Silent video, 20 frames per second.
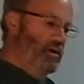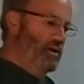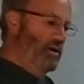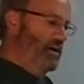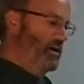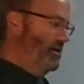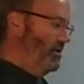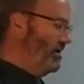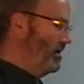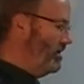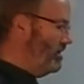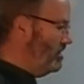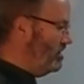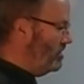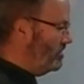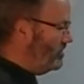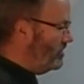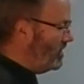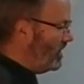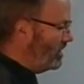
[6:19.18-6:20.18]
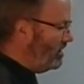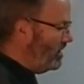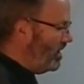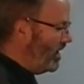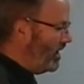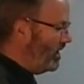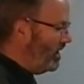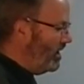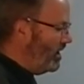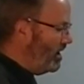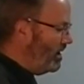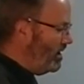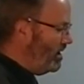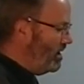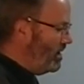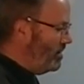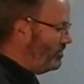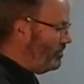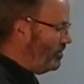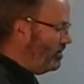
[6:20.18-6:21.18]
And then lining it
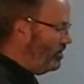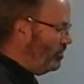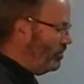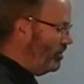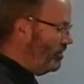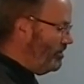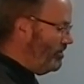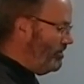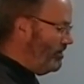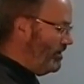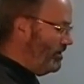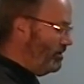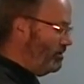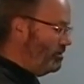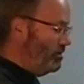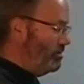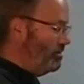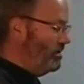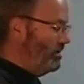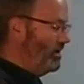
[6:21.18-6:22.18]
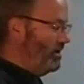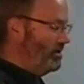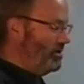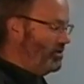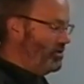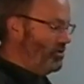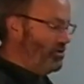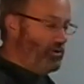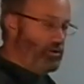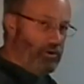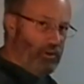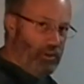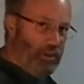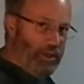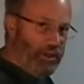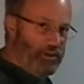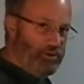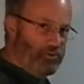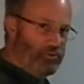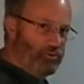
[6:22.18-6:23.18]
up with the circle
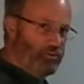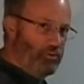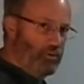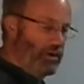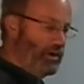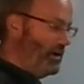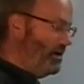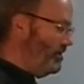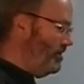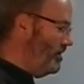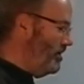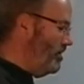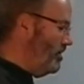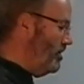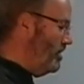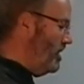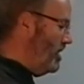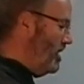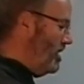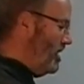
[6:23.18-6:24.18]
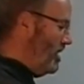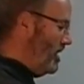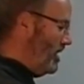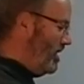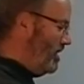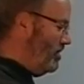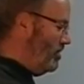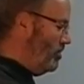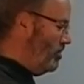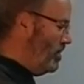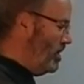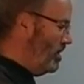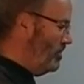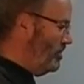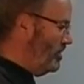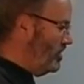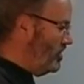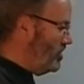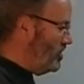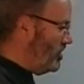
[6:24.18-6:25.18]
I drew on there, I know how
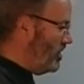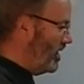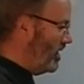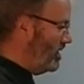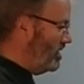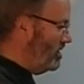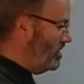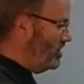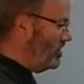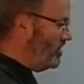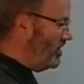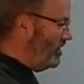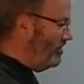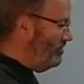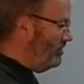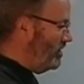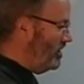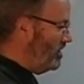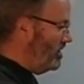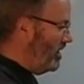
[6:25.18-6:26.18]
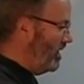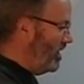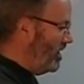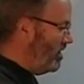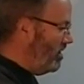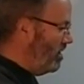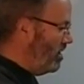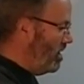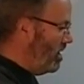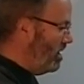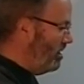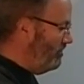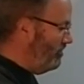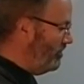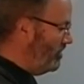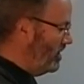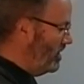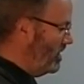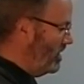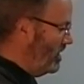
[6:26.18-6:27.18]
much I can safely take off.